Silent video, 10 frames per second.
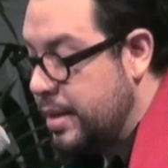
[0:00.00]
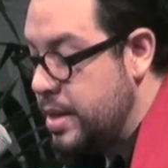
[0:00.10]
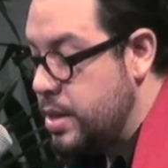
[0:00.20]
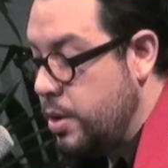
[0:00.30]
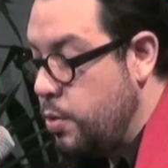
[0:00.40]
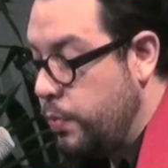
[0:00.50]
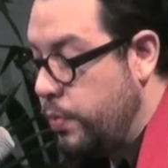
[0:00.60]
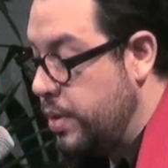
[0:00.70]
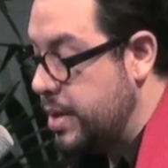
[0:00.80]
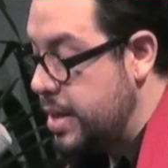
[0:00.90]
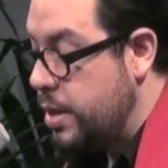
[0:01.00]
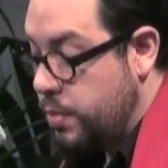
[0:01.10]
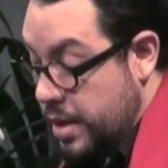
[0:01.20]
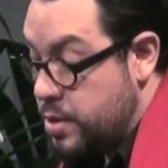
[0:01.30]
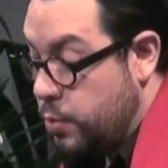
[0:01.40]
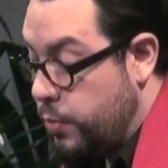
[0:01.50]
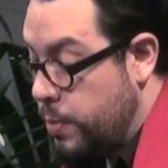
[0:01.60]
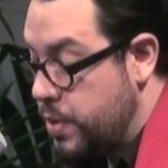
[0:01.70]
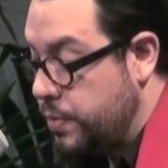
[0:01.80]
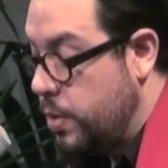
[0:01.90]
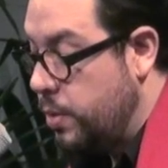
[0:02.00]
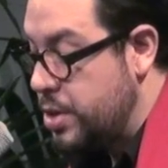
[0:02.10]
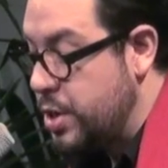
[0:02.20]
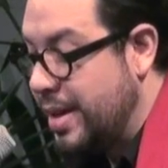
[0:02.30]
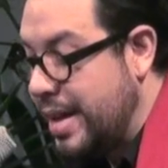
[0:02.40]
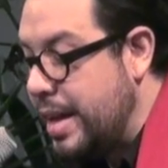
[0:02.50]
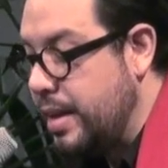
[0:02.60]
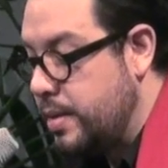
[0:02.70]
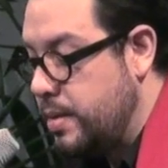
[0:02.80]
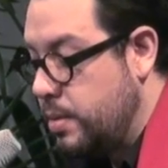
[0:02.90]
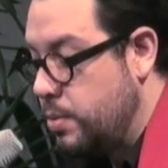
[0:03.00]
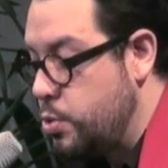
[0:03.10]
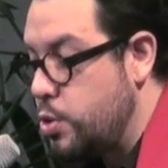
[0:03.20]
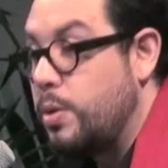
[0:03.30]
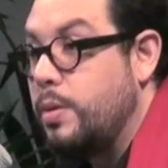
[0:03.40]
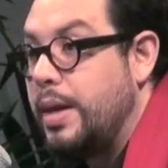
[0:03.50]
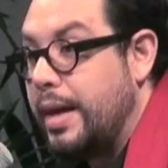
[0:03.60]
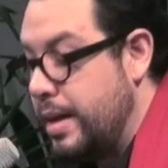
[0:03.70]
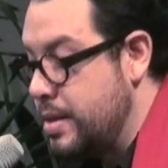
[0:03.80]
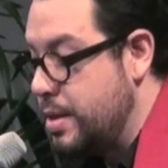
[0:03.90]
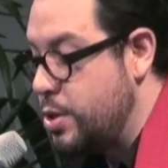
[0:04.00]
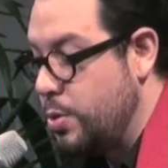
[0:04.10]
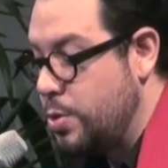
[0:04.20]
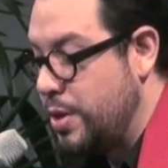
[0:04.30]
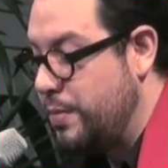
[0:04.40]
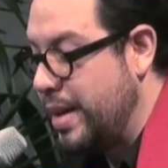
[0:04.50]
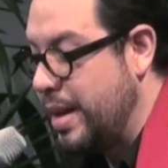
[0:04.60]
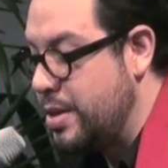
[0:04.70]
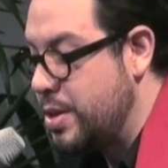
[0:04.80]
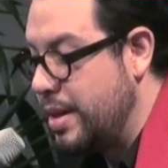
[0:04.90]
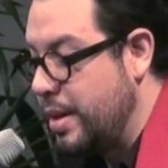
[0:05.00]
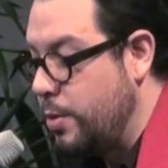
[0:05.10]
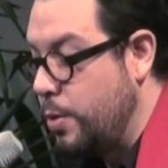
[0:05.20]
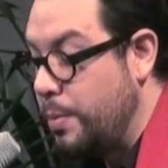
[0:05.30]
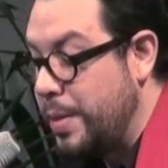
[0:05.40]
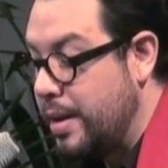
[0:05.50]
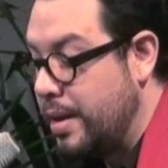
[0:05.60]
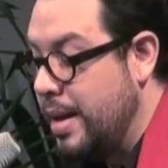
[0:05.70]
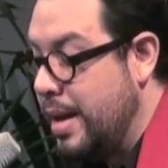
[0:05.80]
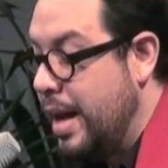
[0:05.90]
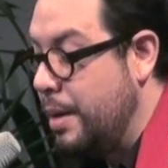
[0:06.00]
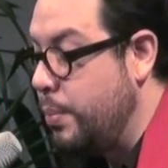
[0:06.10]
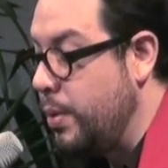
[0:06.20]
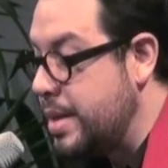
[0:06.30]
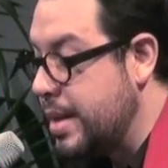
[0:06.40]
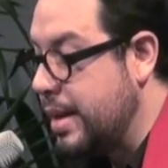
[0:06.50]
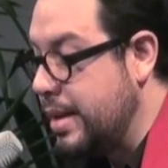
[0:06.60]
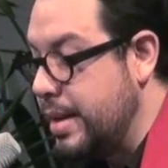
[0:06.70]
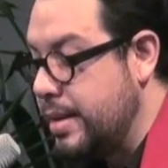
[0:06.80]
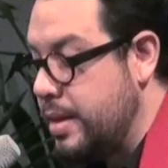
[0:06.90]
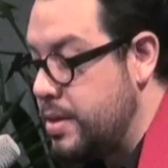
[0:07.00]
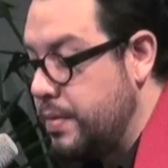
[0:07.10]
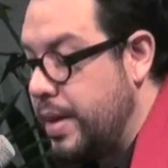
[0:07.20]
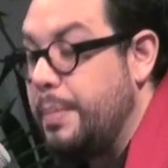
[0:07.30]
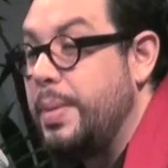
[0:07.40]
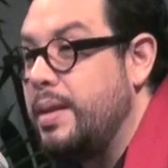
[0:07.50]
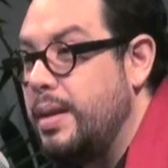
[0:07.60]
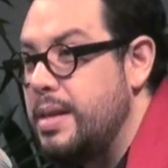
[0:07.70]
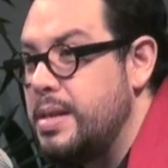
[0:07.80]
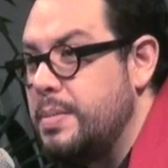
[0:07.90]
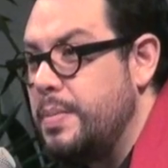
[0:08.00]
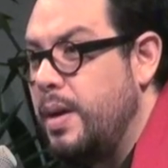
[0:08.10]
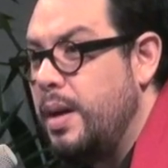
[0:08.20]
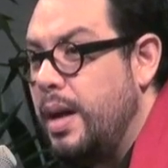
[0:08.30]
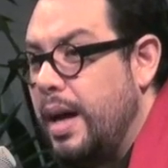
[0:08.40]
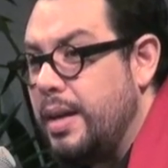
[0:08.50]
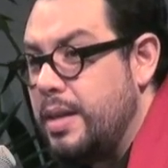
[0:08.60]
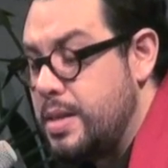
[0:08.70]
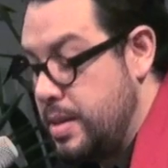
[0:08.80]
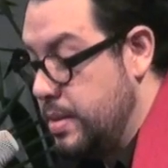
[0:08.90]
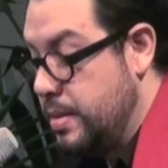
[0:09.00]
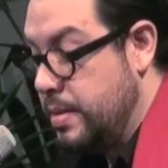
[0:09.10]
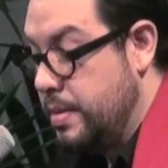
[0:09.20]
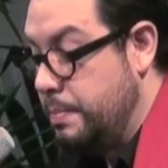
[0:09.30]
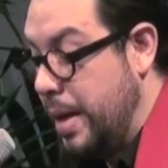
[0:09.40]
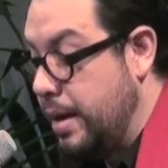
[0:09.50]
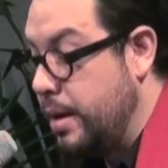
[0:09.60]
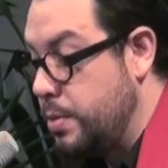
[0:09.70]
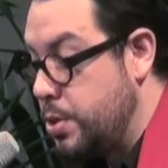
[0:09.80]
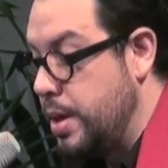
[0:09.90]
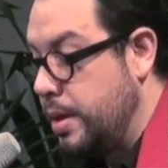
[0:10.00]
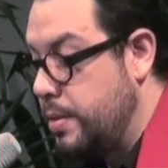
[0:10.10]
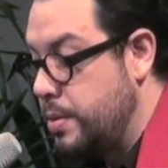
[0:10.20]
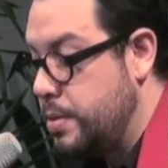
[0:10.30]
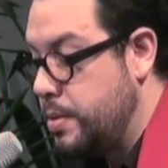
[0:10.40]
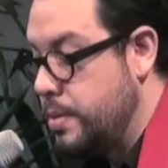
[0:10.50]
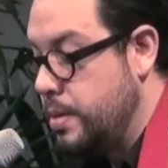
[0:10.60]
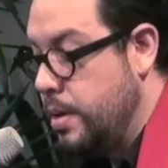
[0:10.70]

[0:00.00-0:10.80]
that these new, these new, these new forms of knowledge are needed to struggle against the social, financial, economic, and political dictates of capitalism and its main negotiators.